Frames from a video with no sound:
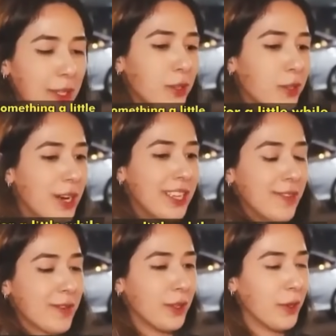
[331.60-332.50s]
a little
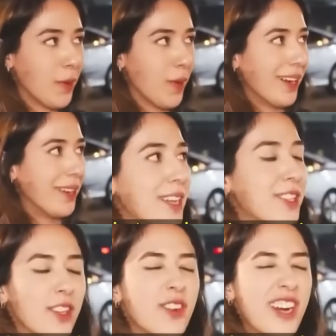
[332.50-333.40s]
crazy for a little while
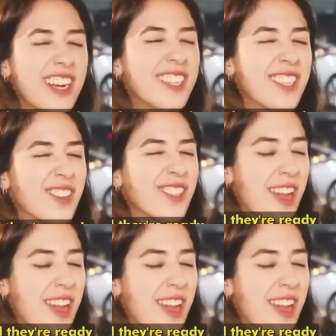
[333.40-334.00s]
until the, they're ready to settle